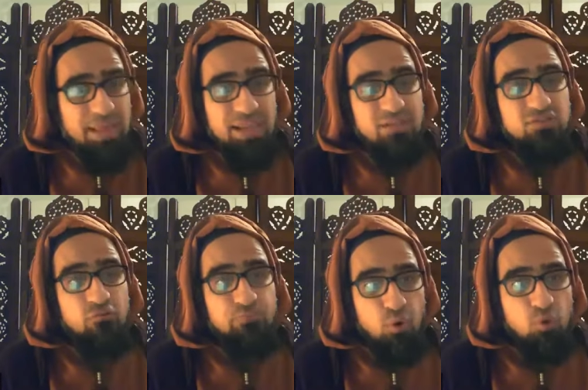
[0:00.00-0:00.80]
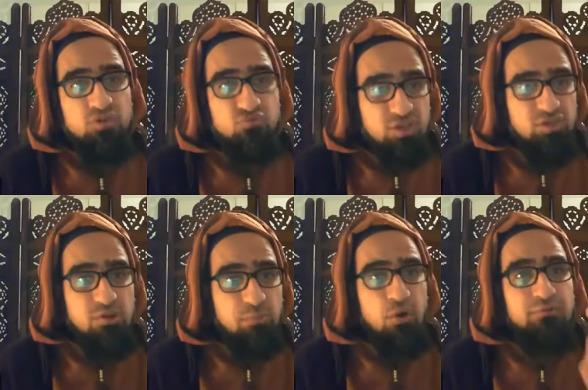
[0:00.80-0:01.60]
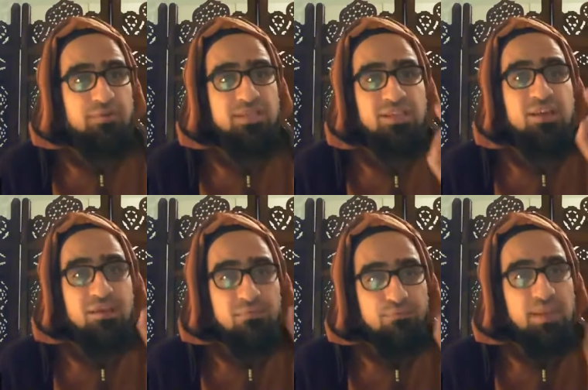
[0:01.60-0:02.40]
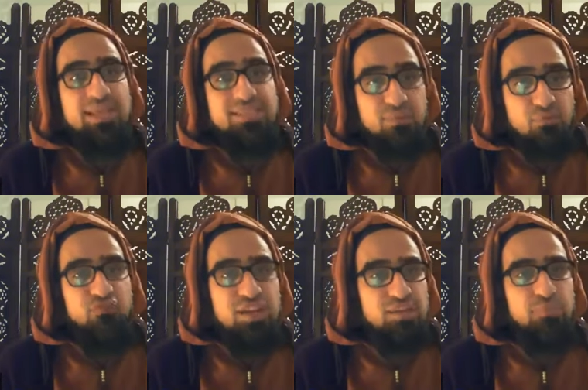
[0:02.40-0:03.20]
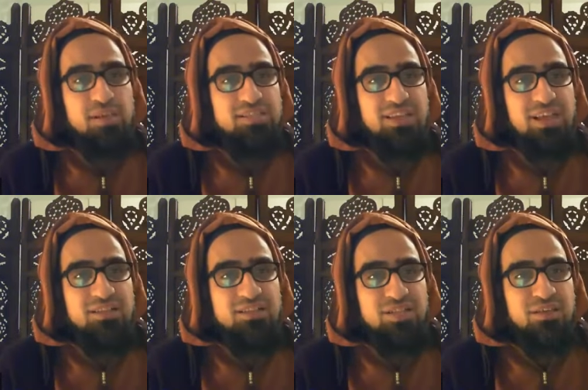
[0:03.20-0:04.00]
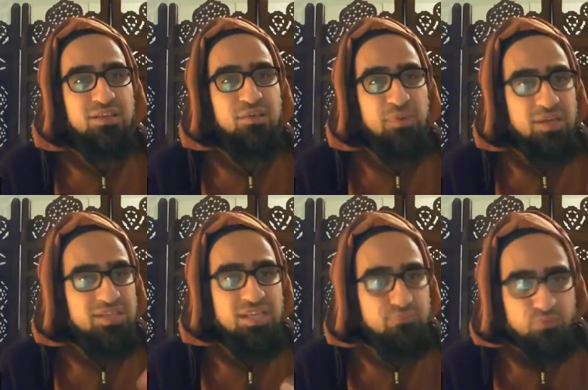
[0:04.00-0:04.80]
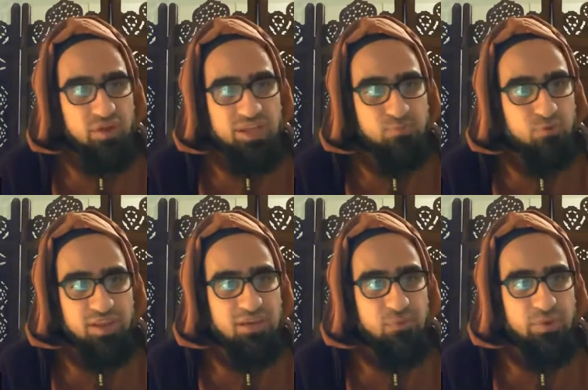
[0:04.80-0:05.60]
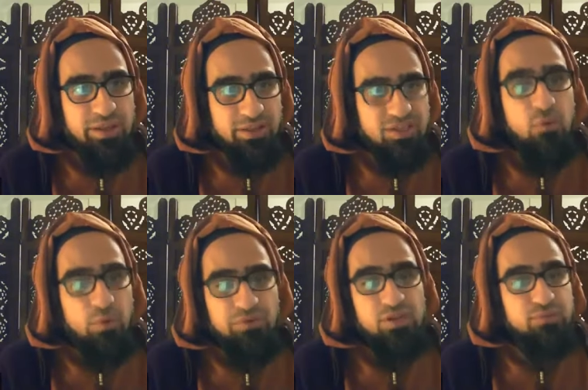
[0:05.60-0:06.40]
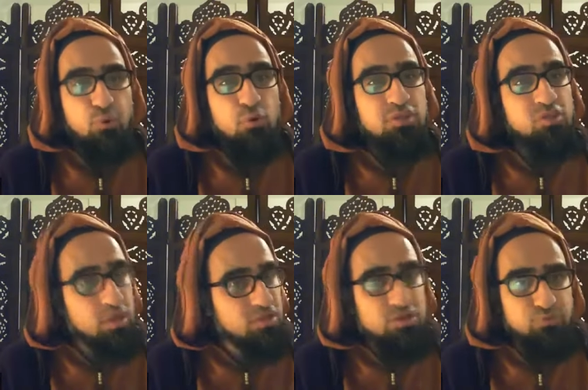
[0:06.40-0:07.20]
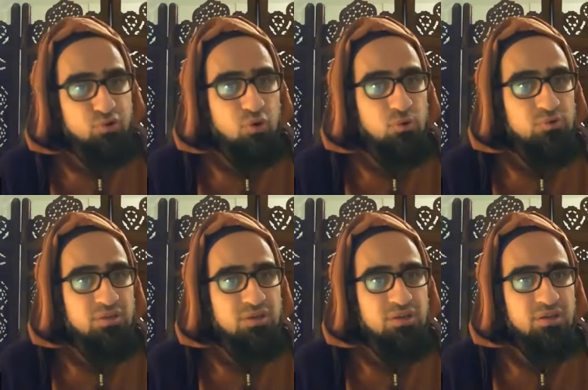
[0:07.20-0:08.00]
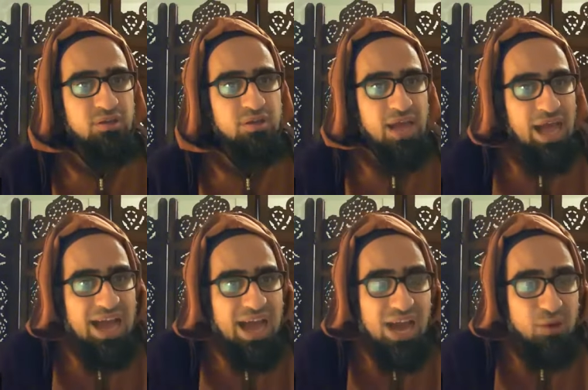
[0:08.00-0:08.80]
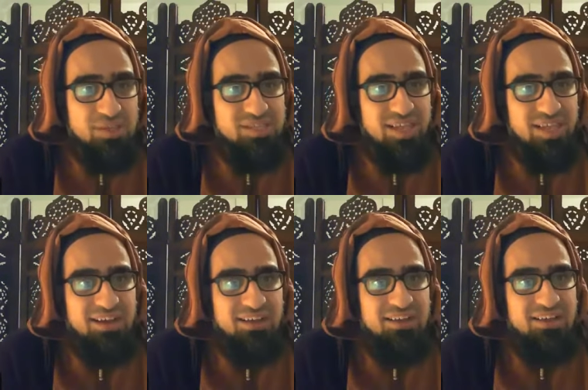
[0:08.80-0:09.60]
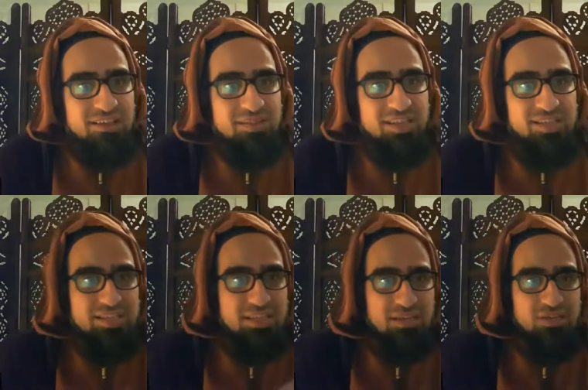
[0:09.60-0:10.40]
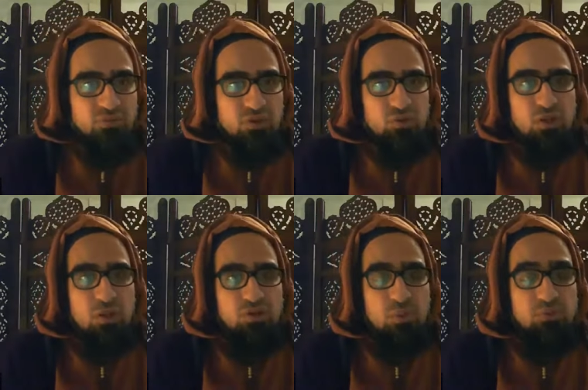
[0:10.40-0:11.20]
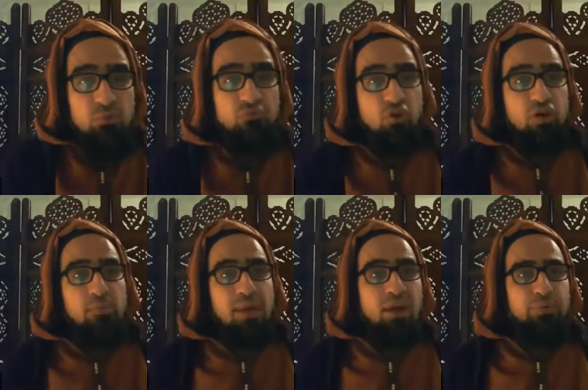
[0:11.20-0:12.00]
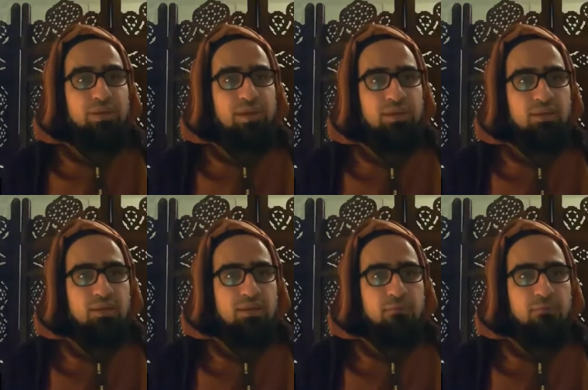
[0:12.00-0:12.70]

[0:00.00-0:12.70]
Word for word: millions of books written upon this blessed prophetic personality because he's praised more than anyone else, whether it's poetry, whether it's prose. How is that? This is an individual, So, If you look at him outwardly,